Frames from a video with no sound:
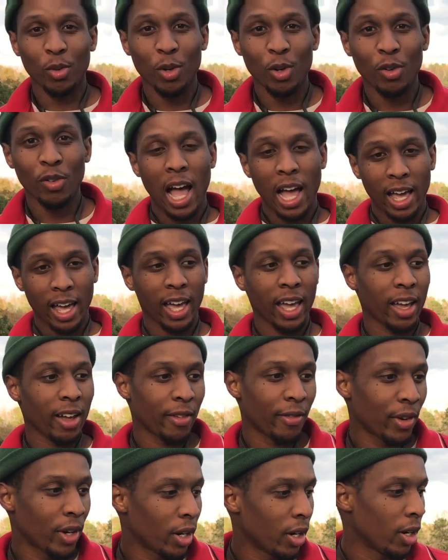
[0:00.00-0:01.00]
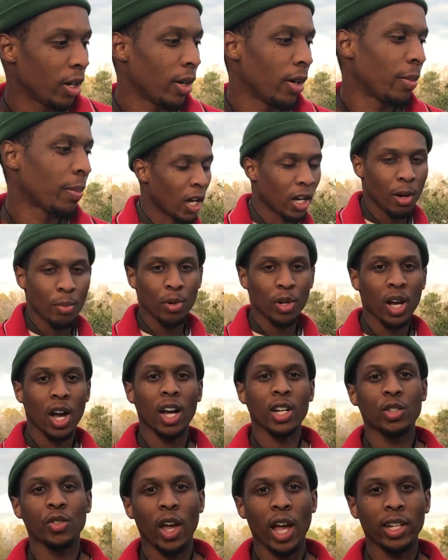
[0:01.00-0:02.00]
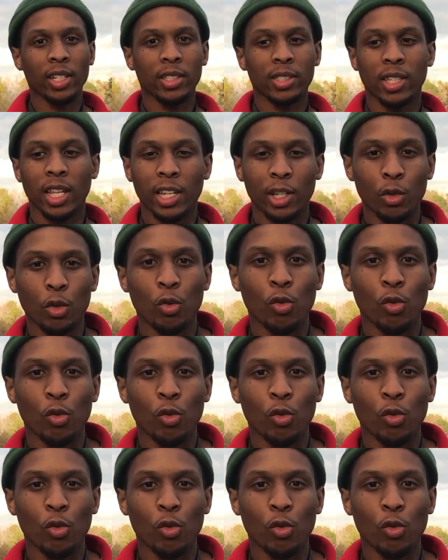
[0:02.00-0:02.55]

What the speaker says: roof, I have a couple contractors that do